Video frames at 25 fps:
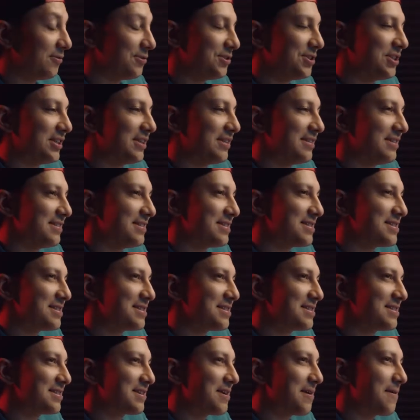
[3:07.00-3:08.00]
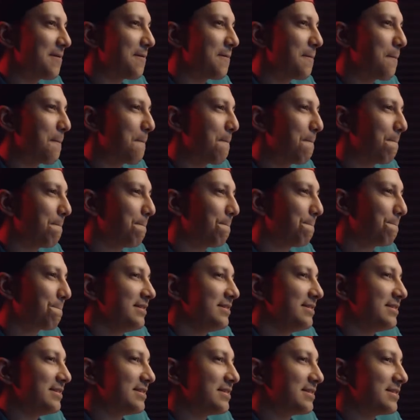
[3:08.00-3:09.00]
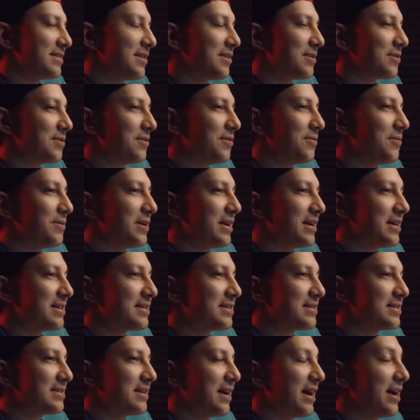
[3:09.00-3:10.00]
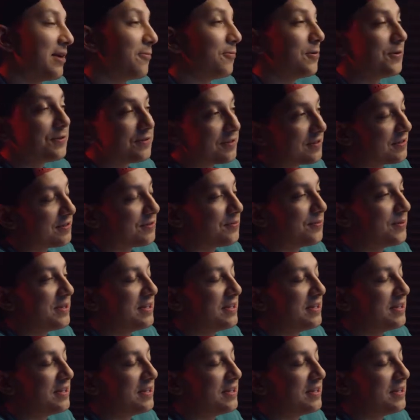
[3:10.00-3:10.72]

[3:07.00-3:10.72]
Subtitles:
oh shit, this is not going as I want it to